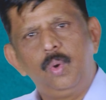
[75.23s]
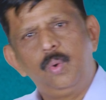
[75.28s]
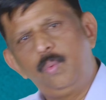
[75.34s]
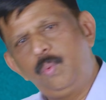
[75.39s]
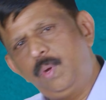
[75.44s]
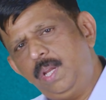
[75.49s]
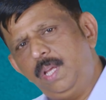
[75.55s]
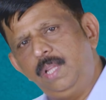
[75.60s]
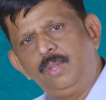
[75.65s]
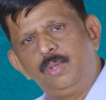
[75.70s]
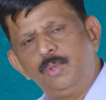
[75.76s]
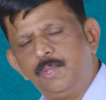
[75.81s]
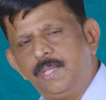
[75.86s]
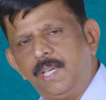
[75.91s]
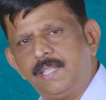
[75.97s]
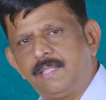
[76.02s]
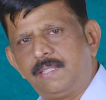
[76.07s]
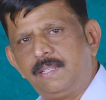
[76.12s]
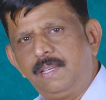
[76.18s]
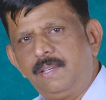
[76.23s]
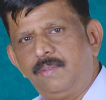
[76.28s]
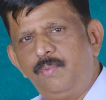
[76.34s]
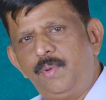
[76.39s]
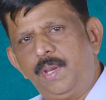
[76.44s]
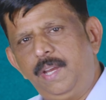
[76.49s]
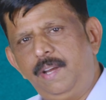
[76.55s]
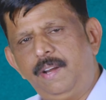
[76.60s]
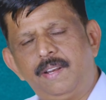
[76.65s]
very enthusiastic,
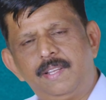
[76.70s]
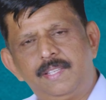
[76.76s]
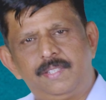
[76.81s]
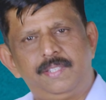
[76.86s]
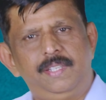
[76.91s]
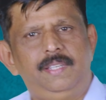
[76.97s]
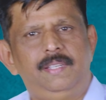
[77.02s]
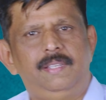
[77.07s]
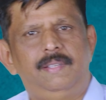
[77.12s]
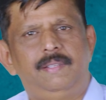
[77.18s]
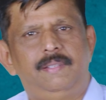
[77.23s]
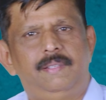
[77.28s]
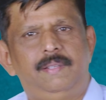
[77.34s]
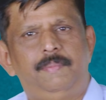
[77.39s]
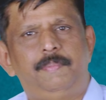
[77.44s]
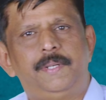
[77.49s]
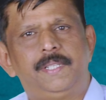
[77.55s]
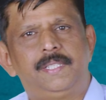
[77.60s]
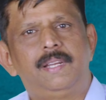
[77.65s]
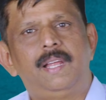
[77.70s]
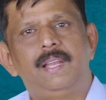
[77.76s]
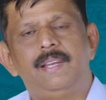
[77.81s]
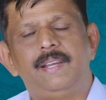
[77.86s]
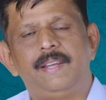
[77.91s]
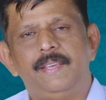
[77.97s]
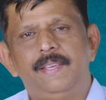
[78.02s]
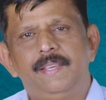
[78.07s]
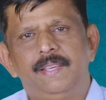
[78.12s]
very interesting
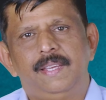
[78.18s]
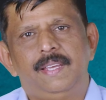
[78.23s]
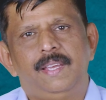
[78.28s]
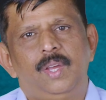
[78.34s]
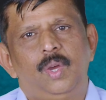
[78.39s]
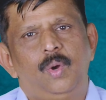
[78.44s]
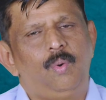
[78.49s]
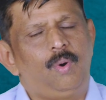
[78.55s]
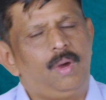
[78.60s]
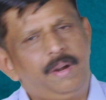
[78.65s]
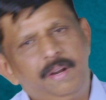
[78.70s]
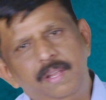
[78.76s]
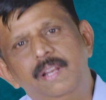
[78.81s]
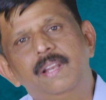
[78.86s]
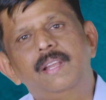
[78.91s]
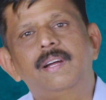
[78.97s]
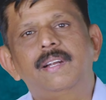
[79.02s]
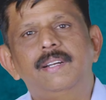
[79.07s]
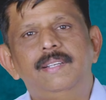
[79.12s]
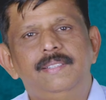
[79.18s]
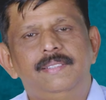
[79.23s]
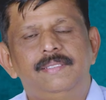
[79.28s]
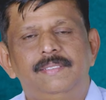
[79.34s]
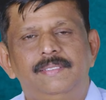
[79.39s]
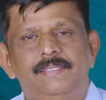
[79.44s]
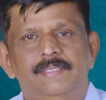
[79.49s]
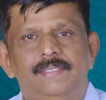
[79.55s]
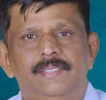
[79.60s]
personality, wanted to learn,
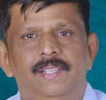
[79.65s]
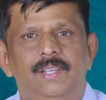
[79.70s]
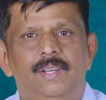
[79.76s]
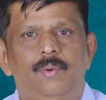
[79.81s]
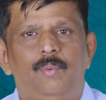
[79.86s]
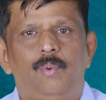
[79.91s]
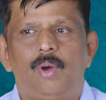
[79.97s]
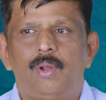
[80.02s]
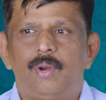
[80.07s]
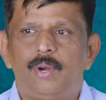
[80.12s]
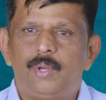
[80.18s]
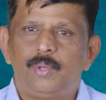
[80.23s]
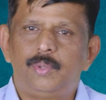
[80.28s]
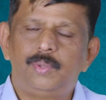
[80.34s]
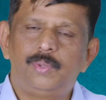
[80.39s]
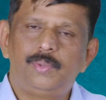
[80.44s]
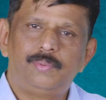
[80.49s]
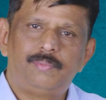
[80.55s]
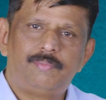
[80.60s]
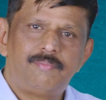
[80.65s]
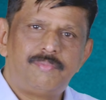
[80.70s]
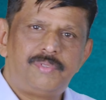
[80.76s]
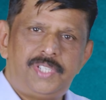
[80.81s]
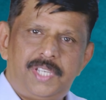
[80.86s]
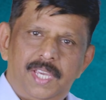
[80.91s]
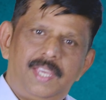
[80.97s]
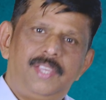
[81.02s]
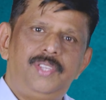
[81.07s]
wanted to
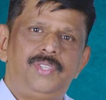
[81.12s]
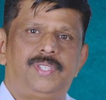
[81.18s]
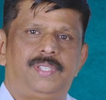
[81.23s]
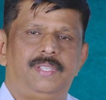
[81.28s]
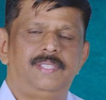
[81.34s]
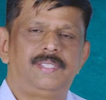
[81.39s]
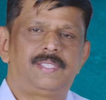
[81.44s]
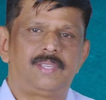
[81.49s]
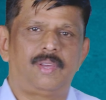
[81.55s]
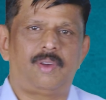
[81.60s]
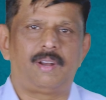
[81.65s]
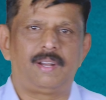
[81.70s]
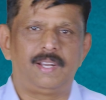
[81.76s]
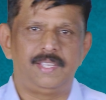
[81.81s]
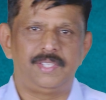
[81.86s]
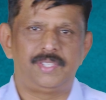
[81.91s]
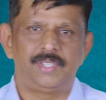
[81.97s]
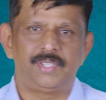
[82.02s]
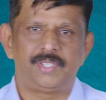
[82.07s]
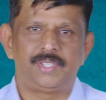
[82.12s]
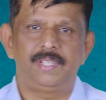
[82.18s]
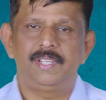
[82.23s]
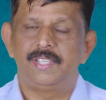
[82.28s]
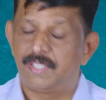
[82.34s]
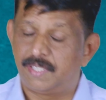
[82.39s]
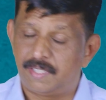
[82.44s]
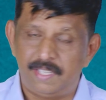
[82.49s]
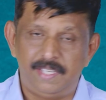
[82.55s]
change his organization,
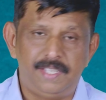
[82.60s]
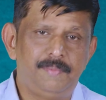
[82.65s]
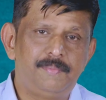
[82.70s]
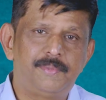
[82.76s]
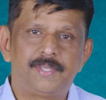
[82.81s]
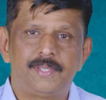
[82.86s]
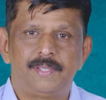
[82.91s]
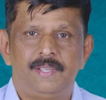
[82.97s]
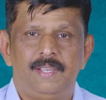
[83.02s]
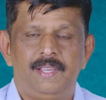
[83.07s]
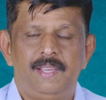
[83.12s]
his teams,